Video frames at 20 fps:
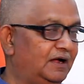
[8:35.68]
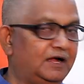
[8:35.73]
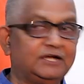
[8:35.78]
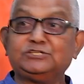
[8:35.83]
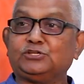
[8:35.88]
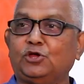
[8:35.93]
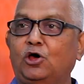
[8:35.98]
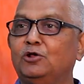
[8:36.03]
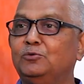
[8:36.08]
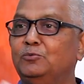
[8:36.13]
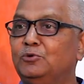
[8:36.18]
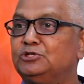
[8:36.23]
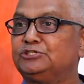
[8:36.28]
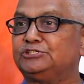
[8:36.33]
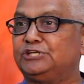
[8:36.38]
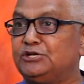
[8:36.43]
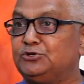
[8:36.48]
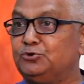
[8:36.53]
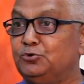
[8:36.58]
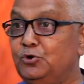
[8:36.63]
It's
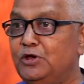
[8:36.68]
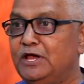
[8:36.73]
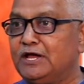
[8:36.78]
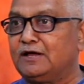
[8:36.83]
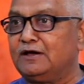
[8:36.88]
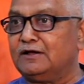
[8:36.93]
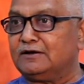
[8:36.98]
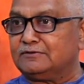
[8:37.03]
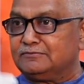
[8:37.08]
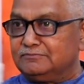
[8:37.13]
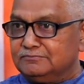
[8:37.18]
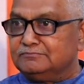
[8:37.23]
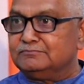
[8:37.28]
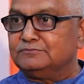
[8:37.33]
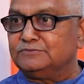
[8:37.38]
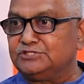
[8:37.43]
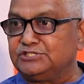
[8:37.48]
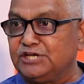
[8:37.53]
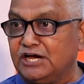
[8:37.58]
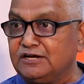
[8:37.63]
almost a 2-acre
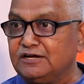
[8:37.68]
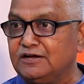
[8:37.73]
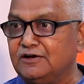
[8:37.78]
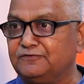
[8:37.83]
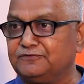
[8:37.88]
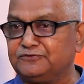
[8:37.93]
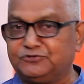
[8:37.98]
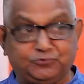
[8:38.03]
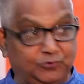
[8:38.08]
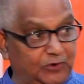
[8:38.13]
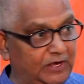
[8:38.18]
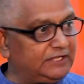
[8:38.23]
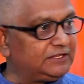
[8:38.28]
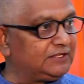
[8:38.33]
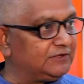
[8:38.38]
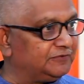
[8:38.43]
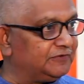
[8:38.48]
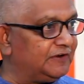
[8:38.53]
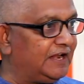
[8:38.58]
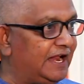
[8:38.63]
chunk of
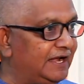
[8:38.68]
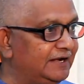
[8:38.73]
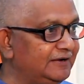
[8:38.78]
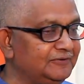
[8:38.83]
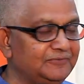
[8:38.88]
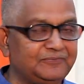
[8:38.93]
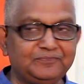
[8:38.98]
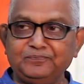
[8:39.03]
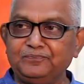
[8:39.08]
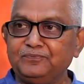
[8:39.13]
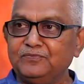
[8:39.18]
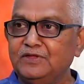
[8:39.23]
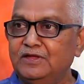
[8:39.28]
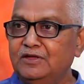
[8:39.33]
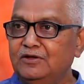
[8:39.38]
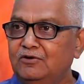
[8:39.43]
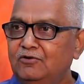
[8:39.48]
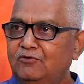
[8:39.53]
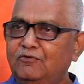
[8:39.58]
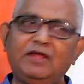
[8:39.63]
swath of land
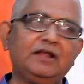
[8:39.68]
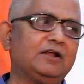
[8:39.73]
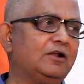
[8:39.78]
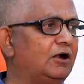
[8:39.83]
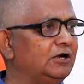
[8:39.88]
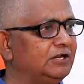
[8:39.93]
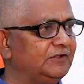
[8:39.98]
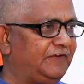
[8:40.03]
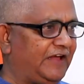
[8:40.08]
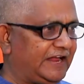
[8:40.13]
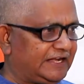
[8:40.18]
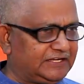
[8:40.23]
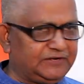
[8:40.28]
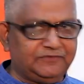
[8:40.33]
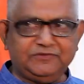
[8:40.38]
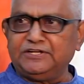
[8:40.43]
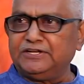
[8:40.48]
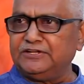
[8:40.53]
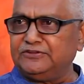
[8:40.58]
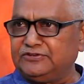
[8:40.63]
where a lot of
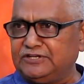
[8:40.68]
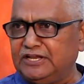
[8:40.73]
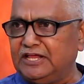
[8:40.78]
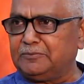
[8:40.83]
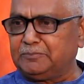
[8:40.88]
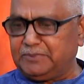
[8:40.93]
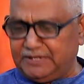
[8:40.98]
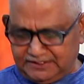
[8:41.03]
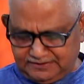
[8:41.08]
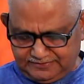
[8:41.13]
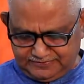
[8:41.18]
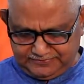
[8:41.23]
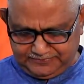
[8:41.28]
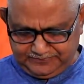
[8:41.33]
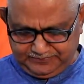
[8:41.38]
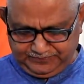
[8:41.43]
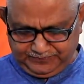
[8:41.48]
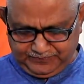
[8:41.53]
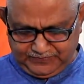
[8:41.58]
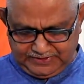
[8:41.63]
activities take place.
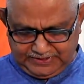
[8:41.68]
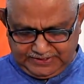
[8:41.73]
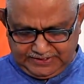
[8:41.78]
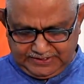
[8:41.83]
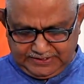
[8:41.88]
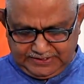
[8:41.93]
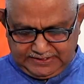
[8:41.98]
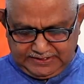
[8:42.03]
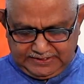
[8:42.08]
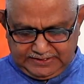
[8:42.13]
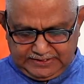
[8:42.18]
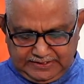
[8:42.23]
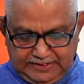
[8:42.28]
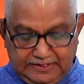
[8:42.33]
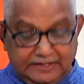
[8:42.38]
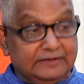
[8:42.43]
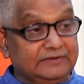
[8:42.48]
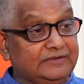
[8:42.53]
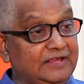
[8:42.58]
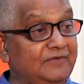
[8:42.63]

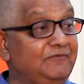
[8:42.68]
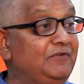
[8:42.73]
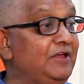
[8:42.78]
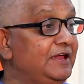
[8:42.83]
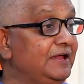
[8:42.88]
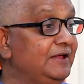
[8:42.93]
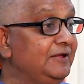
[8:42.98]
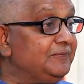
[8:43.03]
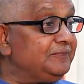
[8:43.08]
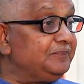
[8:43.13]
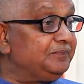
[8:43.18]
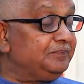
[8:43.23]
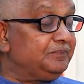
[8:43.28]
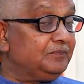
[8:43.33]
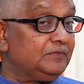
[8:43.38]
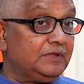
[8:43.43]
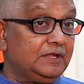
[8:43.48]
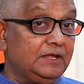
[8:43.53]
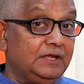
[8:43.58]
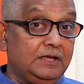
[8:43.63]
Same way,
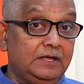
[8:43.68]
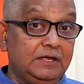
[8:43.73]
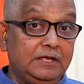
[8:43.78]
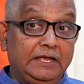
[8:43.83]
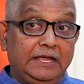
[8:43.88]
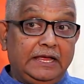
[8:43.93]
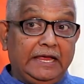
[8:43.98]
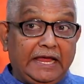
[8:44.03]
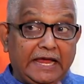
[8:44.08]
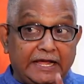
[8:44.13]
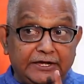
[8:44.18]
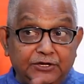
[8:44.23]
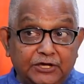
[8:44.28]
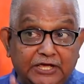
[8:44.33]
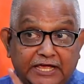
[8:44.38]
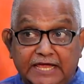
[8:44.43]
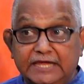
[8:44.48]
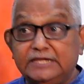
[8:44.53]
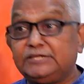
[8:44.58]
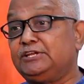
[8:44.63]

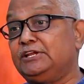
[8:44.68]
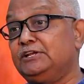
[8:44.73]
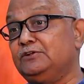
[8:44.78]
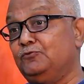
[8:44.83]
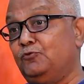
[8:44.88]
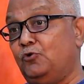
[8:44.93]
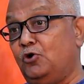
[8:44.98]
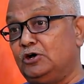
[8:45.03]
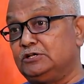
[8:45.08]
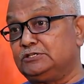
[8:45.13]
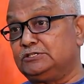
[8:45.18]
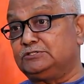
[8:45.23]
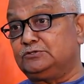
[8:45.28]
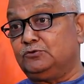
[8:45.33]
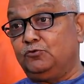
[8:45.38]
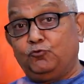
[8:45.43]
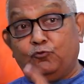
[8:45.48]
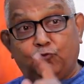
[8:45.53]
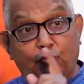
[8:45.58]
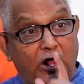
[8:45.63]
education was
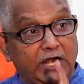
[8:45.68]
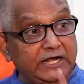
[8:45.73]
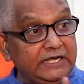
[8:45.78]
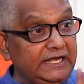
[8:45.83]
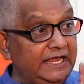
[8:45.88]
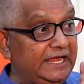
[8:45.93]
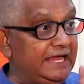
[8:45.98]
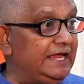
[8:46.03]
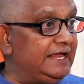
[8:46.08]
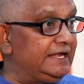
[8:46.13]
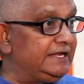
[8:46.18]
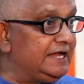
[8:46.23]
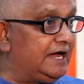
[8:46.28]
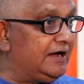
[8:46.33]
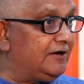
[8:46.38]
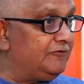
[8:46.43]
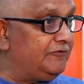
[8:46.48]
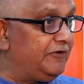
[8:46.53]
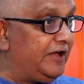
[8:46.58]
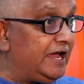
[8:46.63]
one
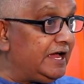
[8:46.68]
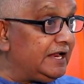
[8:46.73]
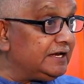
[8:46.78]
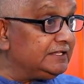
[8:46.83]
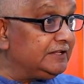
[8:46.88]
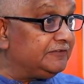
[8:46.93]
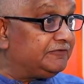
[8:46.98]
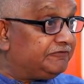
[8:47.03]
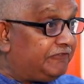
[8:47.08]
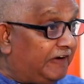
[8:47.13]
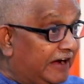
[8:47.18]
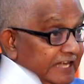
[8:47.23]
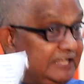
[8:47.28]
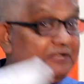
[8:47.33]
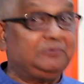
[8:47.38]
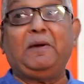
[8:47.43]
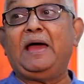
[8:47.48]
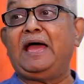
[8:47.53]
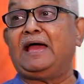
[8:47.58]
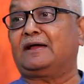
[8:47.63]
area where the
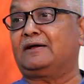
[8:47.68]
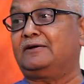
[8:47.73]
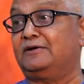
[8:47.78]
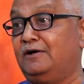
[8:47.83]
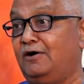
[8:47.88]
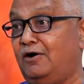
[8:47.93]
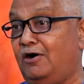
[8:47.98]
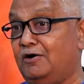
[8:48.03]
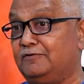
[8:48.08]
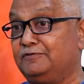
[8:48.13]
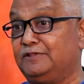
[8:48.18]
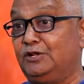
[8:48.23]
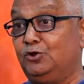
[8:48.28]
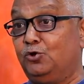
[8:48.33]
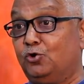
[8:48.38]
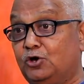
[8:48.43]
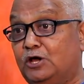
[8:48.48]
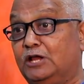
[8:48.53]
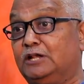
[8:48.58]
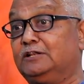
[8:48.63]
fight back of the
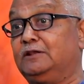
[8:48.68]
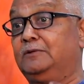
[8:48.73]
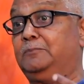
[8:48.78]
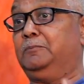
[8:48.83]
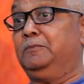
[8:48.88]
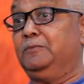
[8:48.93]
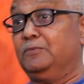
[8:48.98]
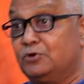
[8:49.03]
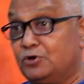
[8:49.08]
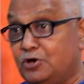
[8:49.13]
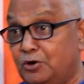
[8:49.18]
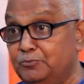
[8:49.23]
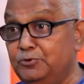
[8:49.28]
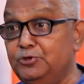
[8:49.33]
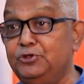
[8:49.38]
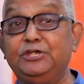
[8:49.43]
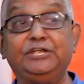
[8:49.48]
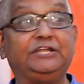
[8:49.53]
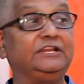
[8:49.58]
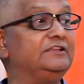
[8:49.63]
local
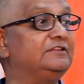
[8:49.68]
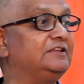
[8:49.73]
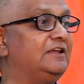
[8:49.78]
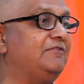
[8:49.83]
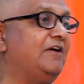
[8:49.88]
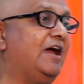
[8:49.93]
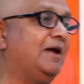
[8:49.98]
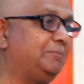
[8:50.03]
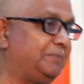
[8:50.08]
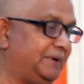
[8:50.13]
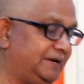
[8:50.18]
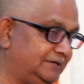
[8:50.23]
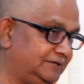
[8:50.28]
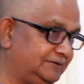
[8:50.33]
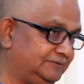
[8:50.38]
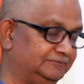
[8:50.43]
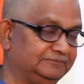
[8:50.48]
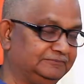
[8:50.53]
communities have happened.